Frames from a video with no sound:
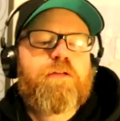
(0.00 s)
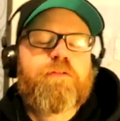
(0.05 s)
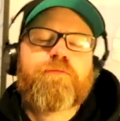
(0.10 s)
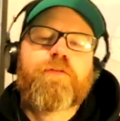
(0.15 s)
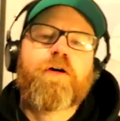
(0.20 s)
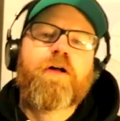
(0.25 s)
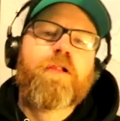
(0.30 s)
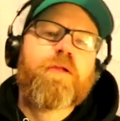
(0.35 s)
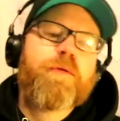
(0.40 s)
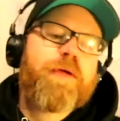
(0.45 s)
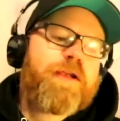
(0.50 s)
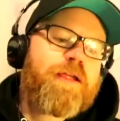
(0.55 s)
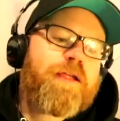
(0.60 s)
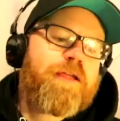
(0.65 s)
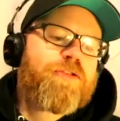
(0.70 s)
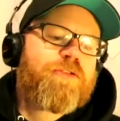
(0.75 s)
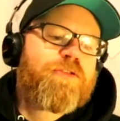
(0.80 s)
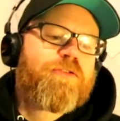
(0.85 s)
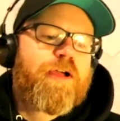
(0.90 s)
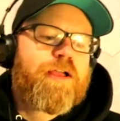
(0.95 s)
Following
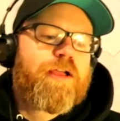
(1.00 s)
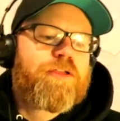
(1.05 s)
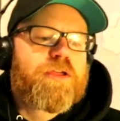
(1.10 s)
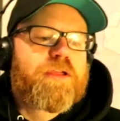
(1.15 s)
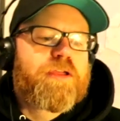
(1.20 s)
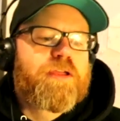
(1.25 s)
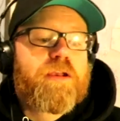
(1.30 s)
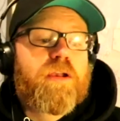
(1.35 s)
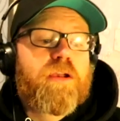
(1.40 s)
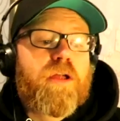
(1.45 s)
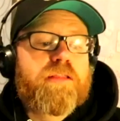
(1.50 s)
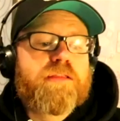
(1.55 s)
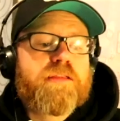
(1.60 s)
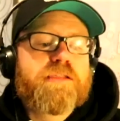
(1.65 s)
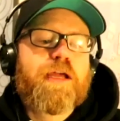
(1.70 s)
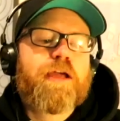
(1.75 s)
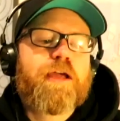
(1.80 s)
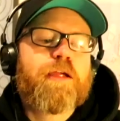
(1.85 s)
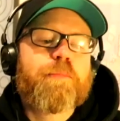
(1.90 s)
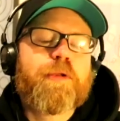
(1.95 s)
his tragic and
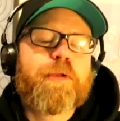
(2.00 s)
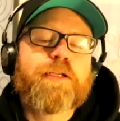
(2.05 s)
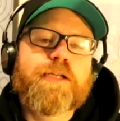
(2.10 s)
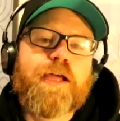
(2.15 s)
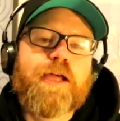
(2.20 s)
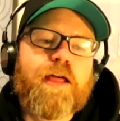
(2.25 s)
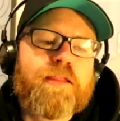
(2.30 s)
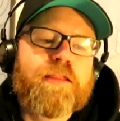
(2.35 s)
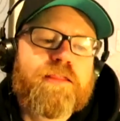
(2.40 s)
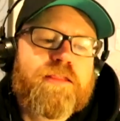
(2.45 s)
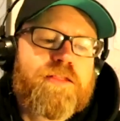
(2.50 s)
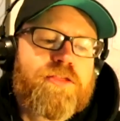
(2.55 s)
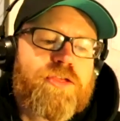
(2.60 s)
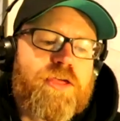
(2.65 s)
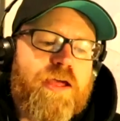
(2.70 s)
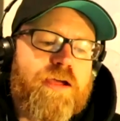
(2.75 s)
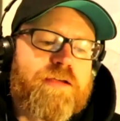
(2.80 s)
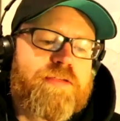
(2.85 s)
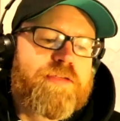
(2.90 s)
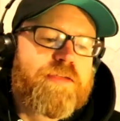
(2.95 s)
untimely death,
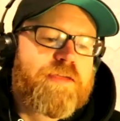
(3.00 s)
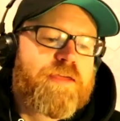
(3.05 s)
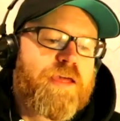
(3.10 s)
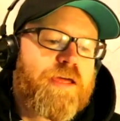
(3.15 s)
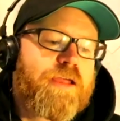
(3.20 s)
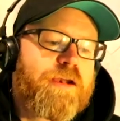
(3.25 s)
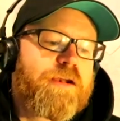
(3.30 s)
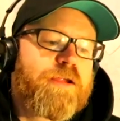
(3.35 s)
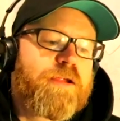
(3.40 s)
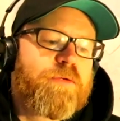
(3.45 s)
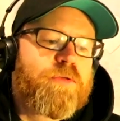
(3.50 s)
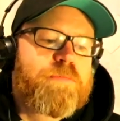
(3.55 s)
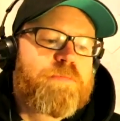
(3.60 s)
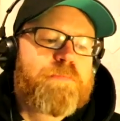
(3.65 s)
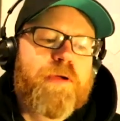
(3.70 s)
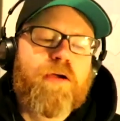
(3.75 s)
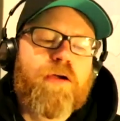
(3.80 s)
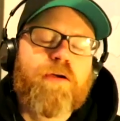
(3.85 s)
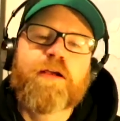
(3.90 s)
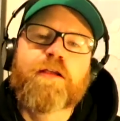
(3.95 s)
Jackson Kennedy was
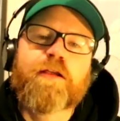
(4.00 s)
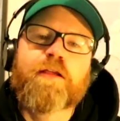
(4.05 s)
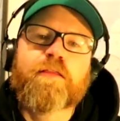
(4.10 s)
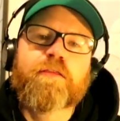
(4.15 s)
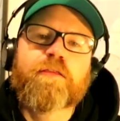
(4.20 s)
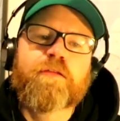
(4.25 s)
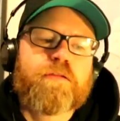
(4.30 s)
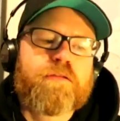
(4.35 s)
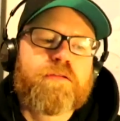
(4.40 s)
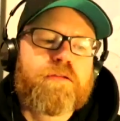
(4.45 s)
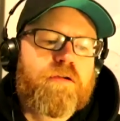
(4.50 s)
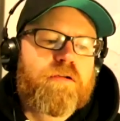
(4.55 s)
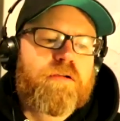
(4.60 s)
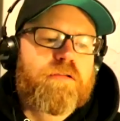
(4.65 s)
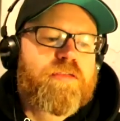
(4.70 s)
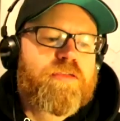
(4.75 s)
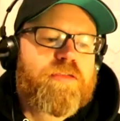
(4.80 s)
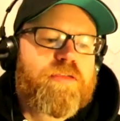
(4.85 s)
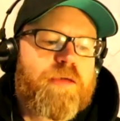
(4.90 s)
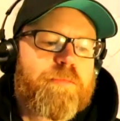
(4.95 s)
buried in
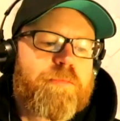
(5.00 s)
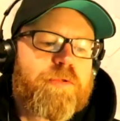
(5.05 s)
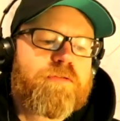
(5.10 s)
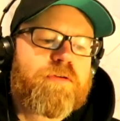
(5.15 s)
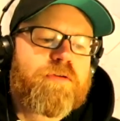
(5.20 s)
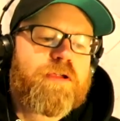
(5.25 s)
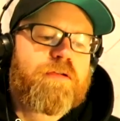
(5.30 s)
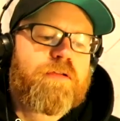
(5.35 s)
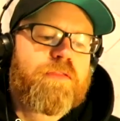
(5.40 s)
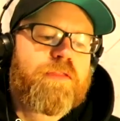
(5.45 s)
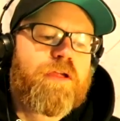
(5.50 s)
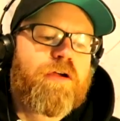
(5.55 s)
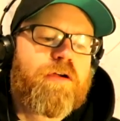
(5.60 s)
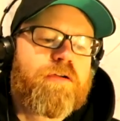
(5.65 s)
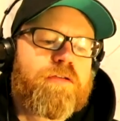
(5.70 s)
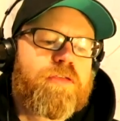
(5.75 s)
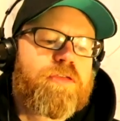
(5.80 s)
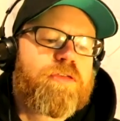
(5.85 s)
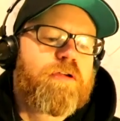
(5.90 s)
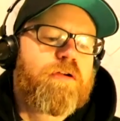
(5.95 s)
Dundonald Cemetery on the
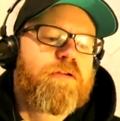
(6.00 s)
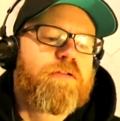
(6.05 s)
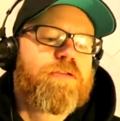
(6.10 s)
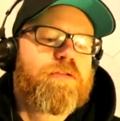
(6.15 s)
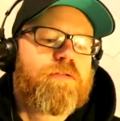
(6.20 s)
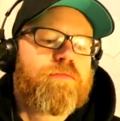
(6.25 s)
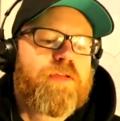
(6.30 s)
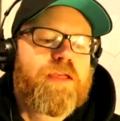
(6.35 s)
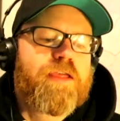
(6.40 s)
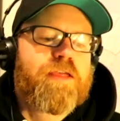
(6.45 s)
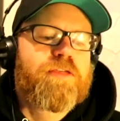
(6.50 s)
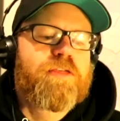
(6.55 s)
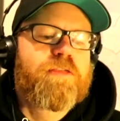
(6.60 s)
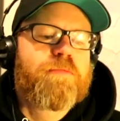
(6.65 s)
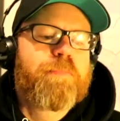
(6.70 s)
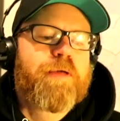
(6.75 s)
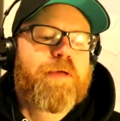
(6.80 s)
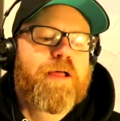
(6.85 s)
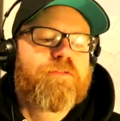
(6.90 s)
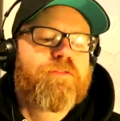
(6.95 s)
outskirts of East
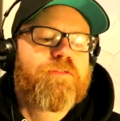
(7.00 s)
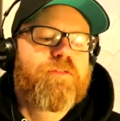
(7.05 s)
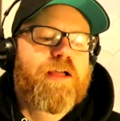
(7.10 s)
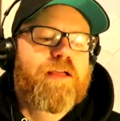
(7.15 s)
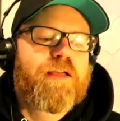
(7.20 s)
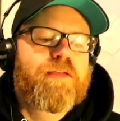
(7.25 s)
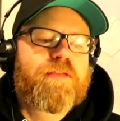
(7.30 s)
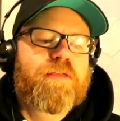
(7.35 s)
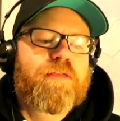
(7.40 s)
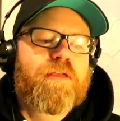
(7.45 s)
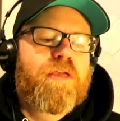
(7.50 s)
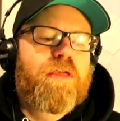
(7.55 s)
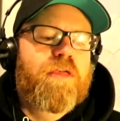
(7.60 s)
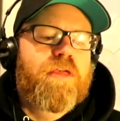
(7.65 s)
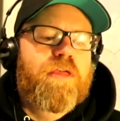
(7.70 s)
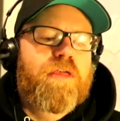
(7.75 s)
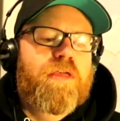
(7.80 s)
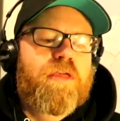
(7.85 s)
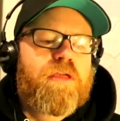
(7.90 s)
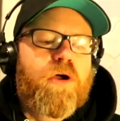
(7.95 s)
Belfast,
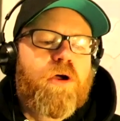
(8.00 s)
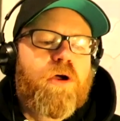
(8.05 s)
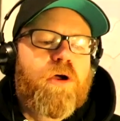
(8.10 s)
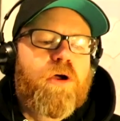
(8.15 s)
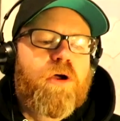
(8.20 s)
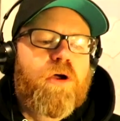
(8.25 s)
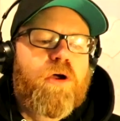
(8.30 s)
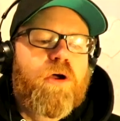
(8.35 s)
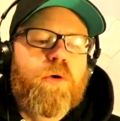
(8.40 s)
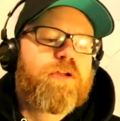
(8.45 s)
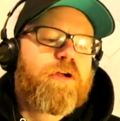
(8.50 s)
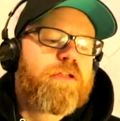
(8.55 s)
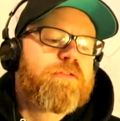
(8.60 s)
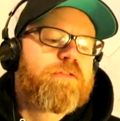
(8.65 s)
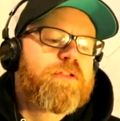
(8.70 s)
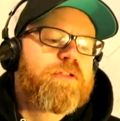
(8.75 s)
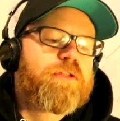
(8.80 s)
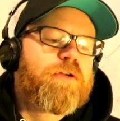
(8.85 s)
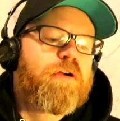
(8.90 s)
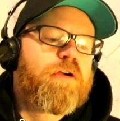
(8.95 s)
only a few
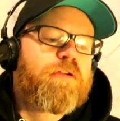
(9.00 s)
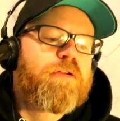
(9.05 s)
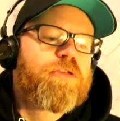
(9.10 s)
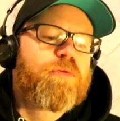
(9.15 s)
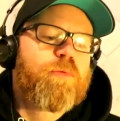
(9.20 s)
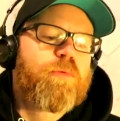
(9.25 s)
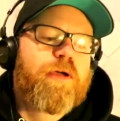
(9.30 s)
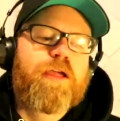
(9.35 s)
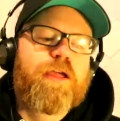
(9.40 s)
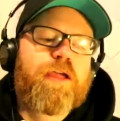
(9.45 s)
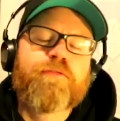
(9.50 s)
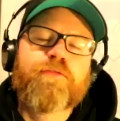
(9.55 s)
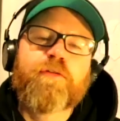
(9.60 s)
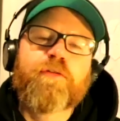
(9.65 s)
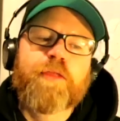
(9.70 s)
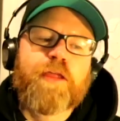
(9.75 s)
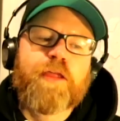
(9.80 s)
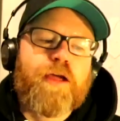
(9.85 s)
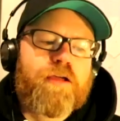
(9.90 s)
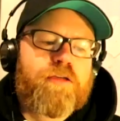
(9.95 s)
hundred yards away from
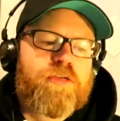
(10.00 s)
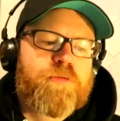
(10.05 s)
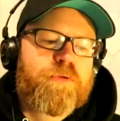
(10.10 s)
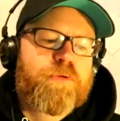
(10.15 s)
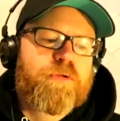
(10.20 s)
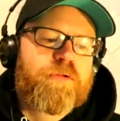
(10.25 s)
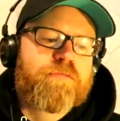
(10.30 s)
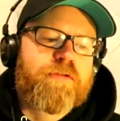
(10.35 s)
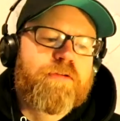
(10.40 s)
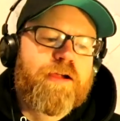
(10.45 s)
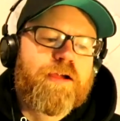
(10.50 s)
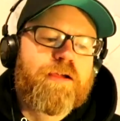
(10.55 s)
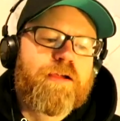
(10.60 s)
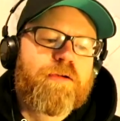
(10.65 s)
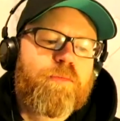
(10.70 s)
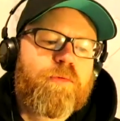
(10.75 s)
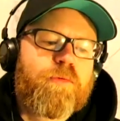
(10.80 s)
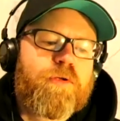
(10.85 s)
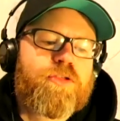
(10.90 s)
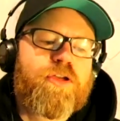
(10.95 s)
the ice bowl rink
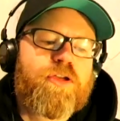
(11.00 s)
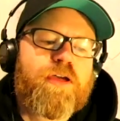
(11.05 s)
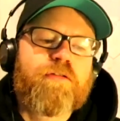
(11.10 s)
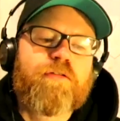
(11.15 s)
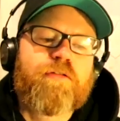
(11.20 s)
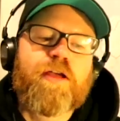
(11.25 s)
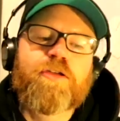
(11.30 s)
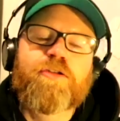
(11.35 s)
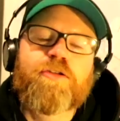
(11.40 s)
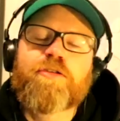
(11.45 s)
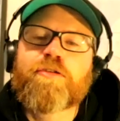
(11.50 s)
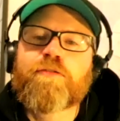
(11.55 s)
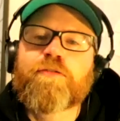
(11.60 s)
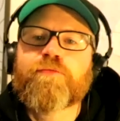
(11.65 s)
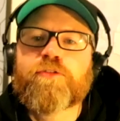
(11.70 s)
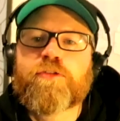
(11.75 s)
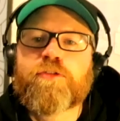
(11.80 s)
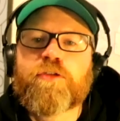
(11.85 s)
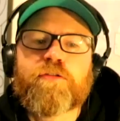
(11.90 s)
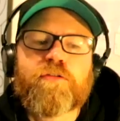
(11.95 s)
where generations of
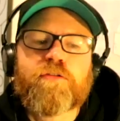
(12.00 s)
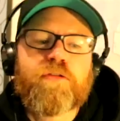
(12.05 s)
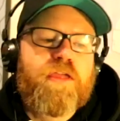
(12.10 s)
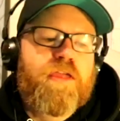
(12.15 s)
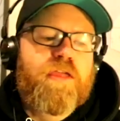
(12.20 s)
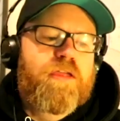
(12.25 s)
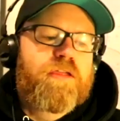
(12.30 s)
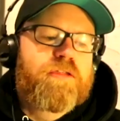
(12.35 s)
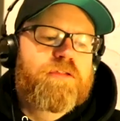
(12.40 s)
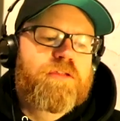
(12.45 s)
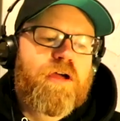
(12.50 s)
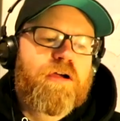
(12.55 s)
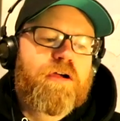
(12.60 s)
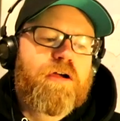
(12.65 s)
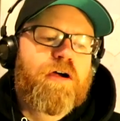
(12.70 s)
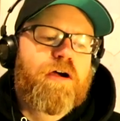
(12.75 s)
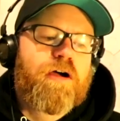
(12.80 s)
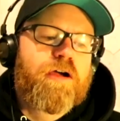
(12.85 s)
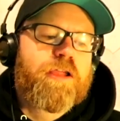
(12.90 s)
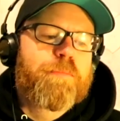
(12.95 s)
new, young
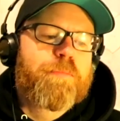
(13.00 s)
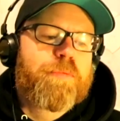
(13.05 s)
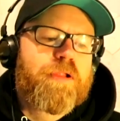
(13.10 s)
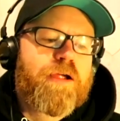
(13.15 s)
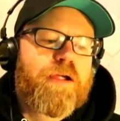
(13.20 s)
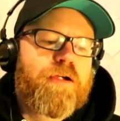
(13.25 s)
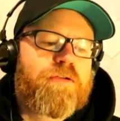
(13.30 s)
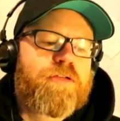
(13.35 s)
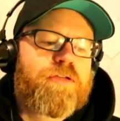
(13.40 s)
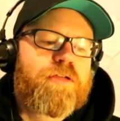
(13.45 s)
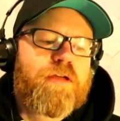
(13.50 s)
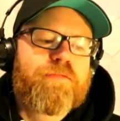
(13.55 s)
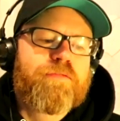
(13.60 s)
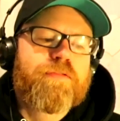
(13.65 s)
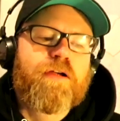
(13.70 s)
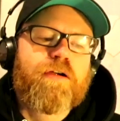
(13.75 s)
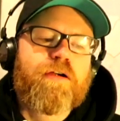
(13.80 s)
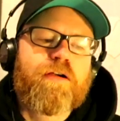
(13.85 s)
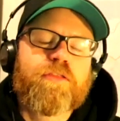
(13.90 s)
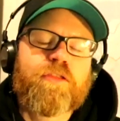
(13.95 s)
hockey players have
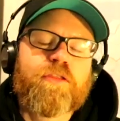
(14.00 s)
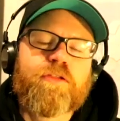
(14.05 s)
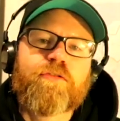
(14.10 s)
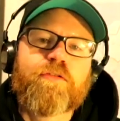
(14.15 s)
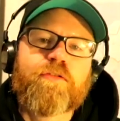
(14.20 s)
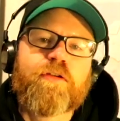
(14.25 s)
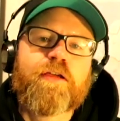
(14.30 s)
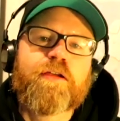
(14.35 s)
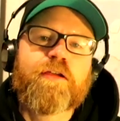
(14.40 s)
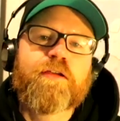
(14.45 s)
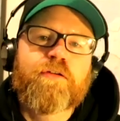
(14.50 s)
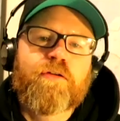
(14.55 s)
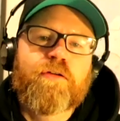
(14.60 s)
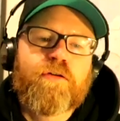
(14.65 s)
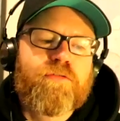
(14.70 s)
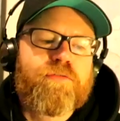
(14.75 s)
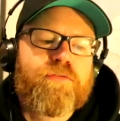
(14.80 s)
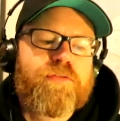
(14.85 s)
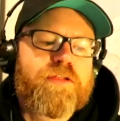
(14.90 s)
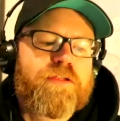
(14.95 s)
learned the trade
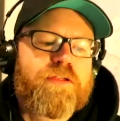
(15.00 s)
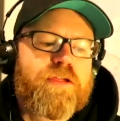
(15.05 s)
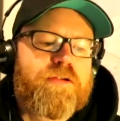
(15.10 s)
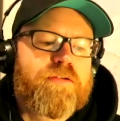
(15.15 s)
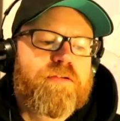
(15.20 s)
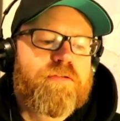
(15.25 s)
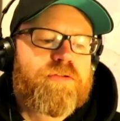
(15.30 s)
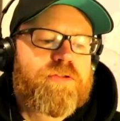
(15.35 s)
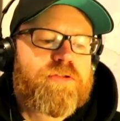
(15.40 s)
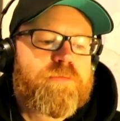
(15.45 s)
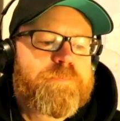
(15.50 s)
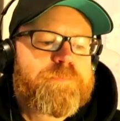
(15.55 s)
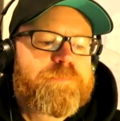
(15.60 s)
over the years.